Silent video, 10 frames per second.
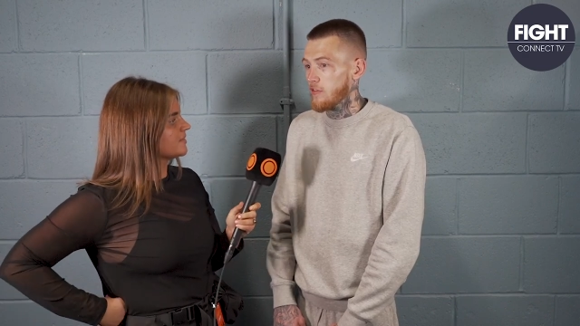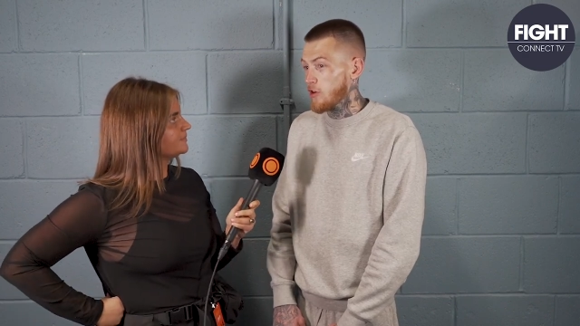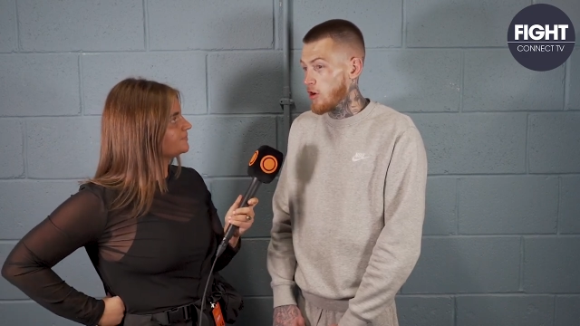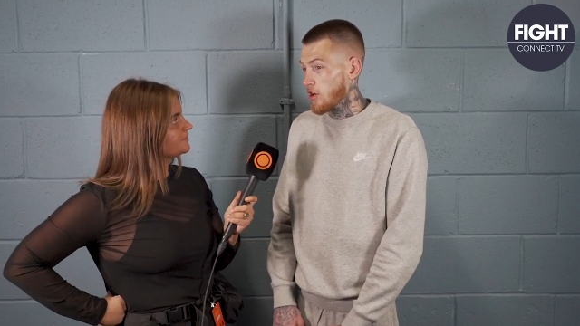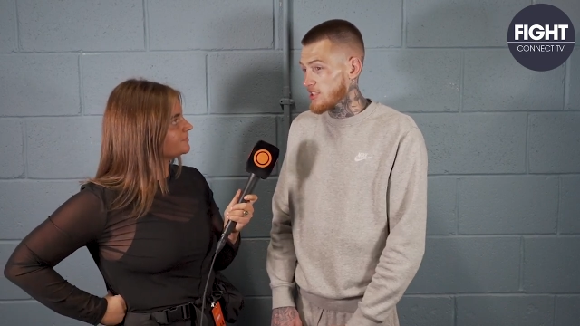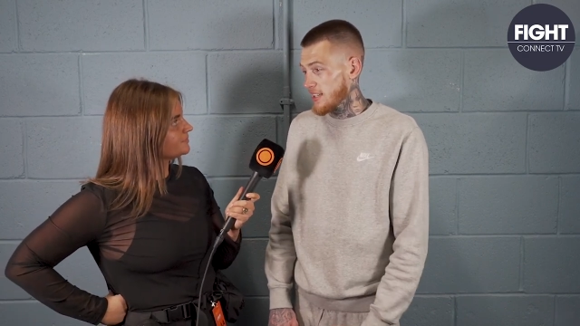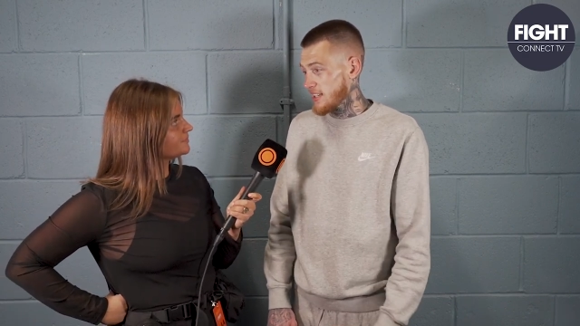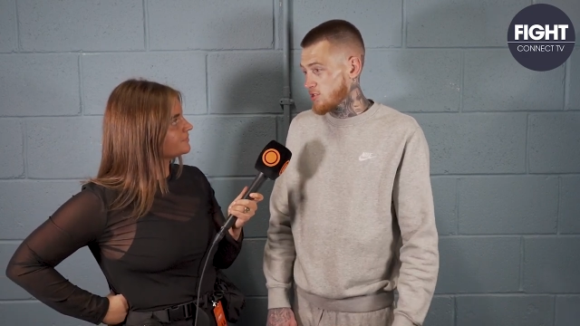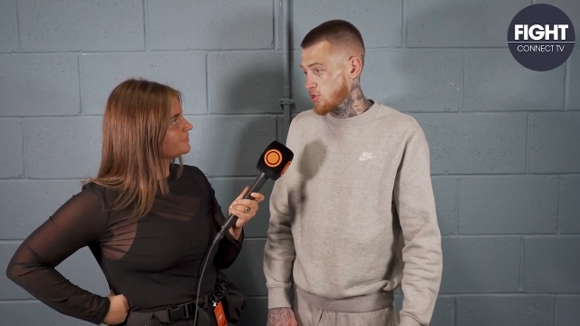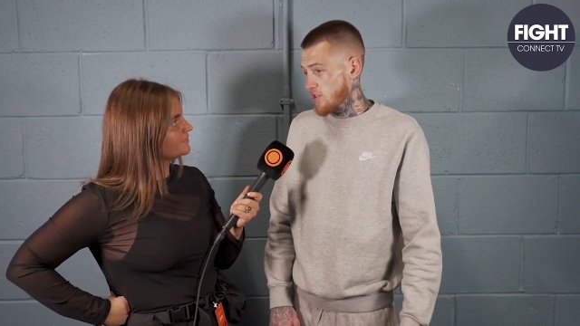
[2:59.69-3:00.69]
Speaker 1: Of course, and
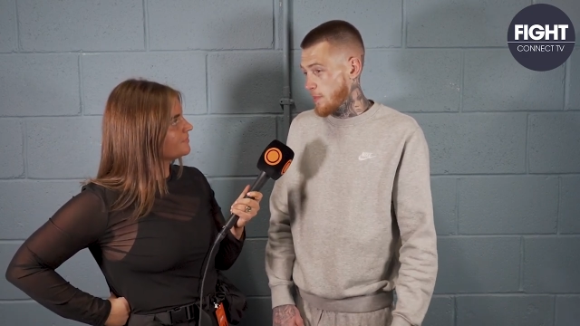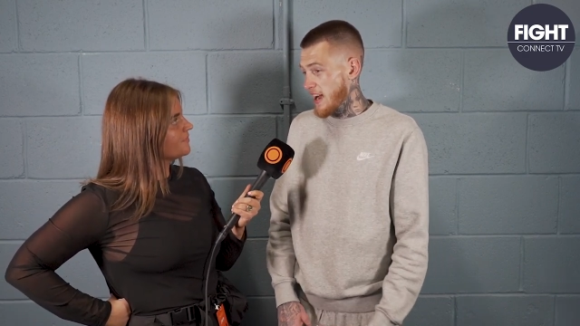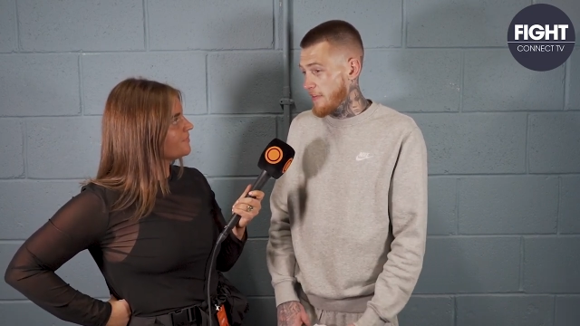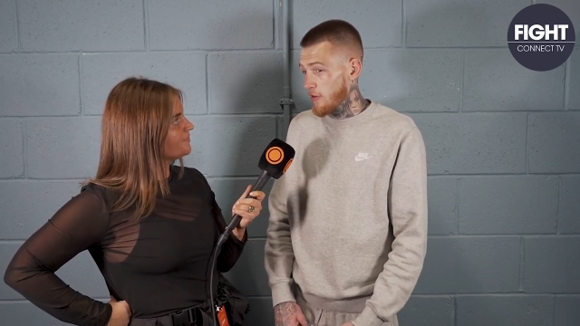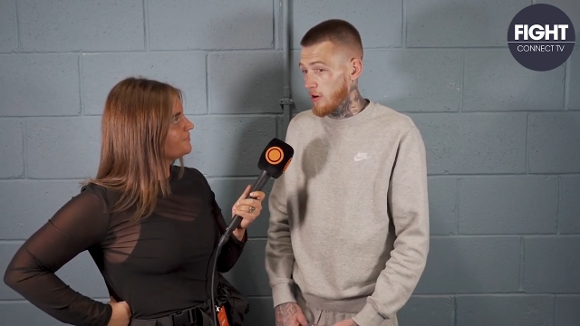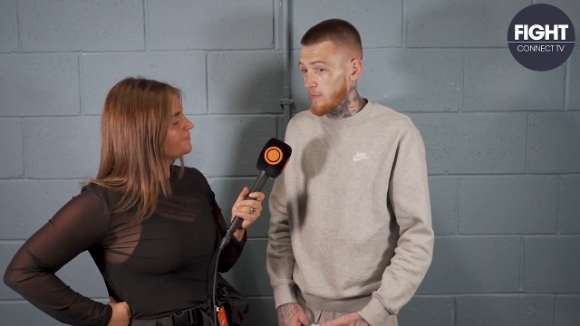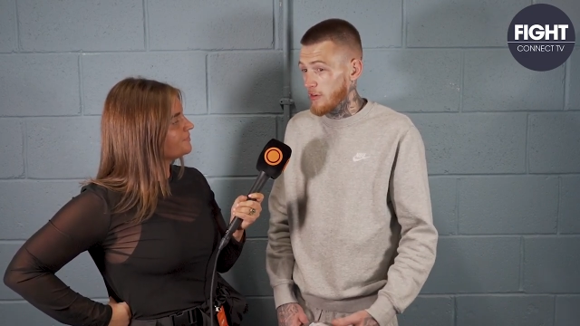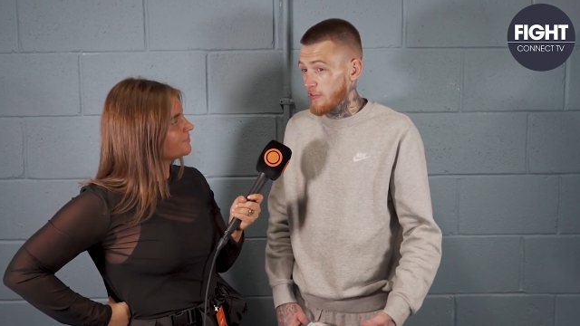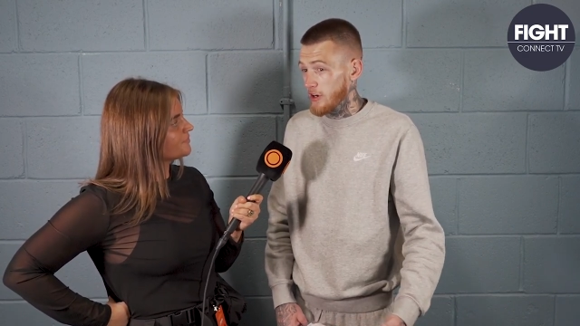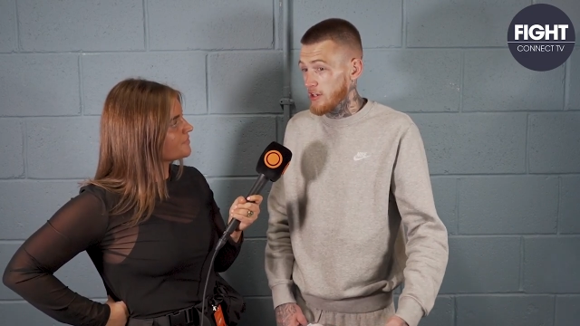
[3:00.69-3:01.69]
it's such a platform
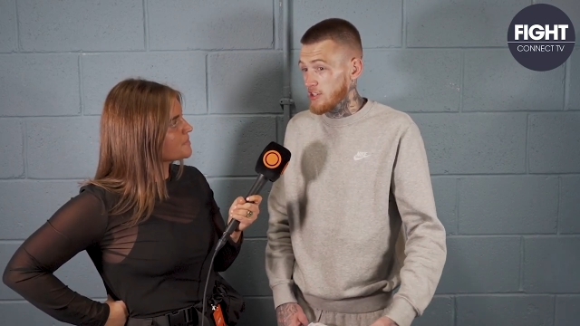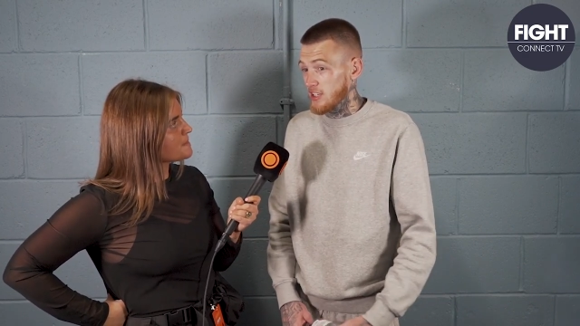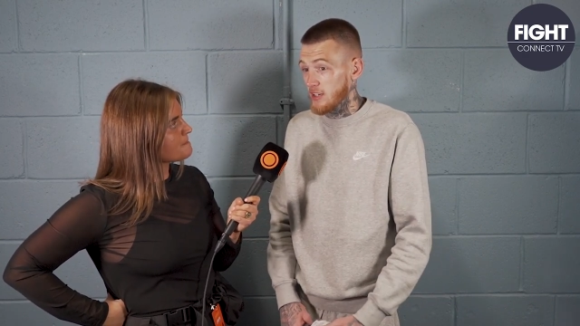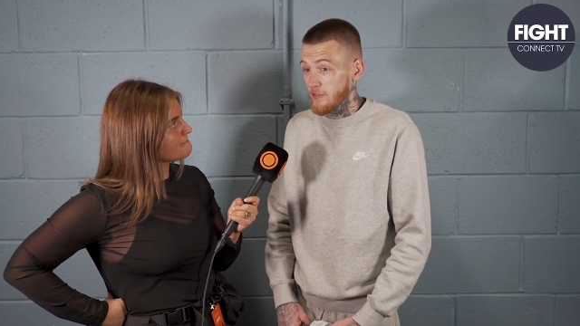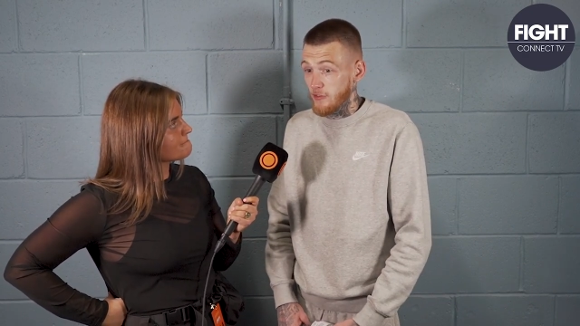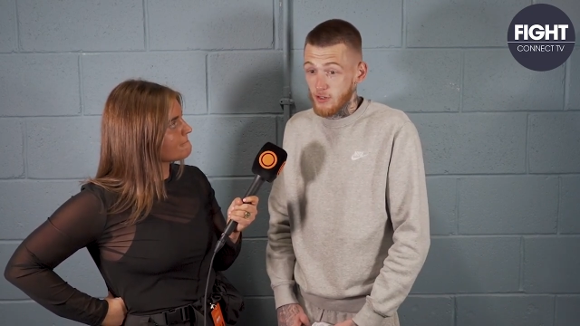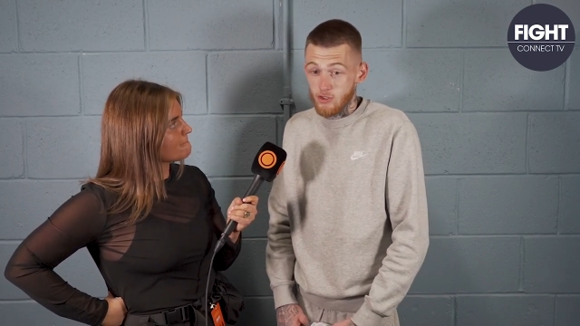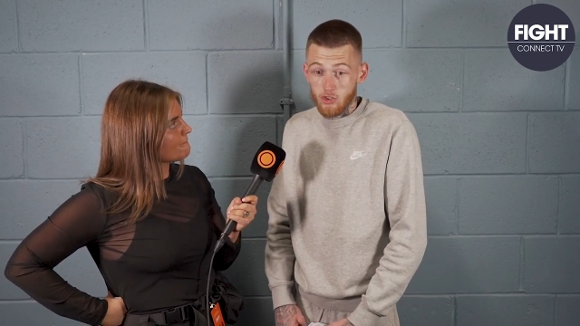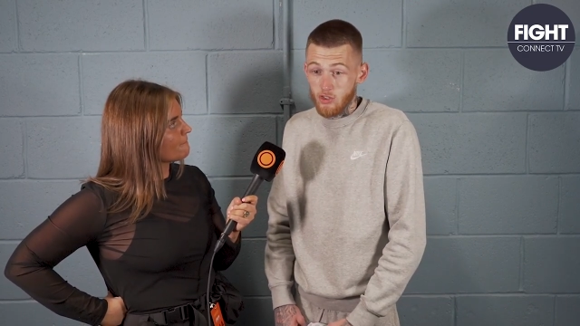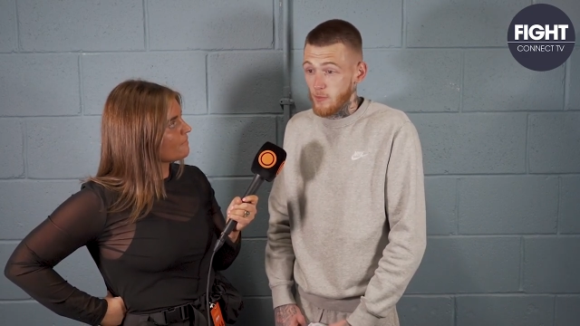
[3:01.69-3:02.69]
for fighters for
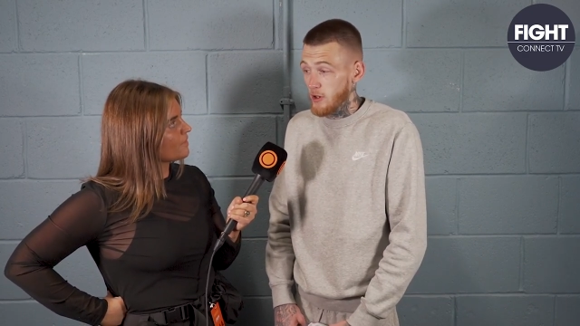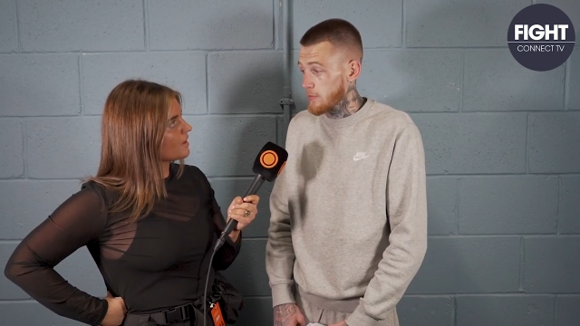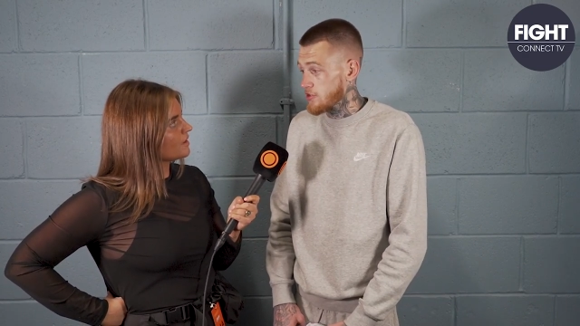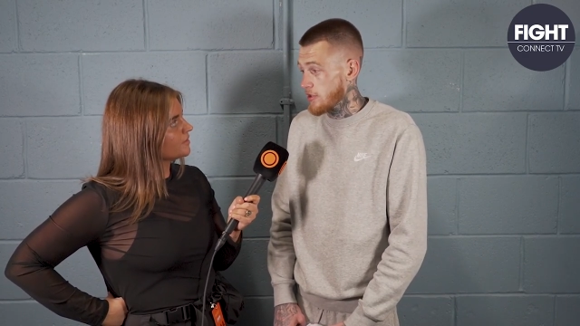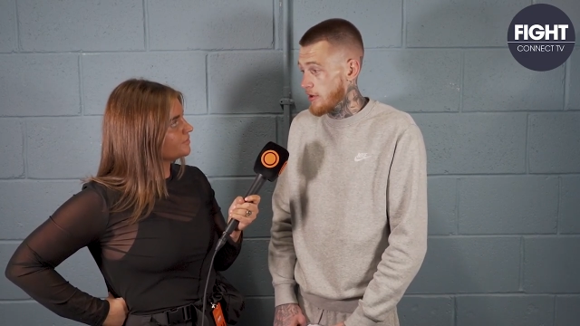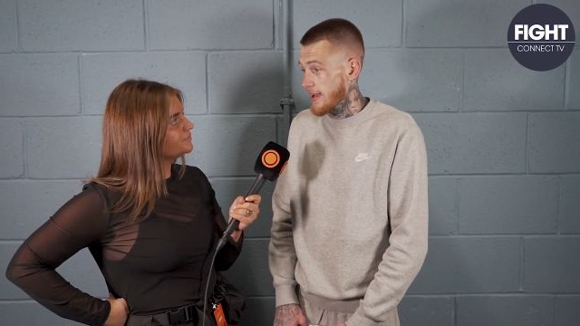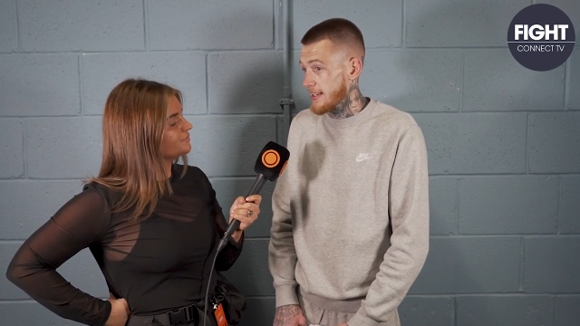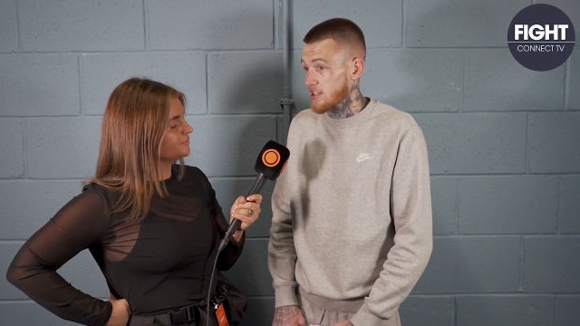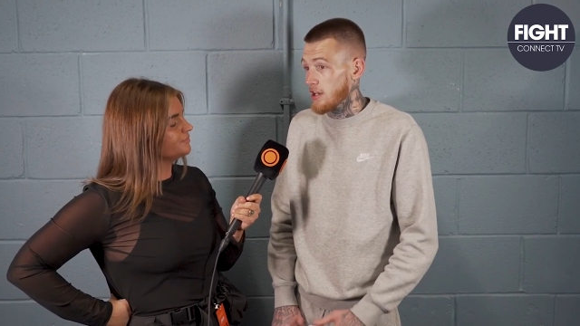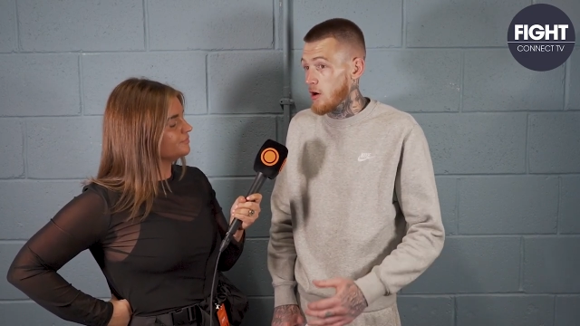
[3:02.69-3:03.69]
just coming up through the
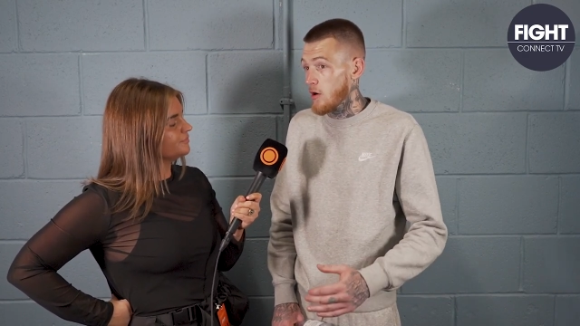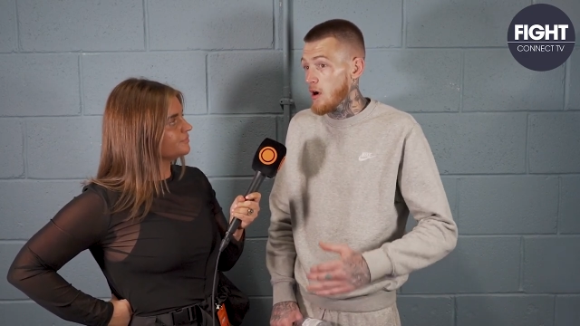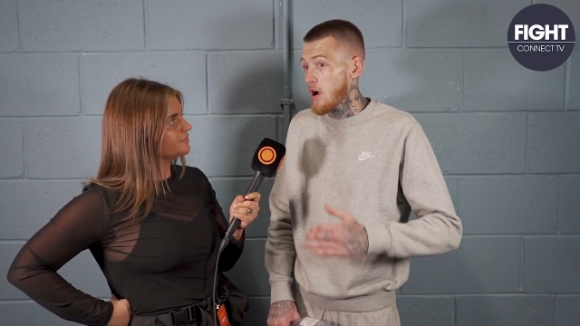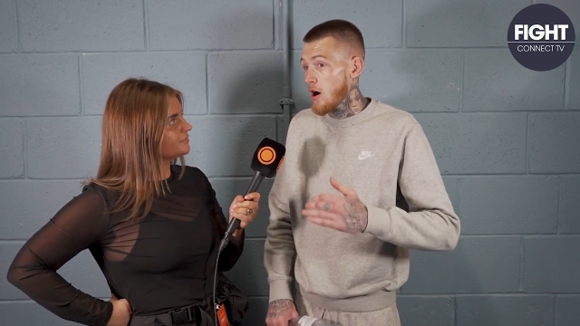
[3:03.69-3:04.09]
ranks. I know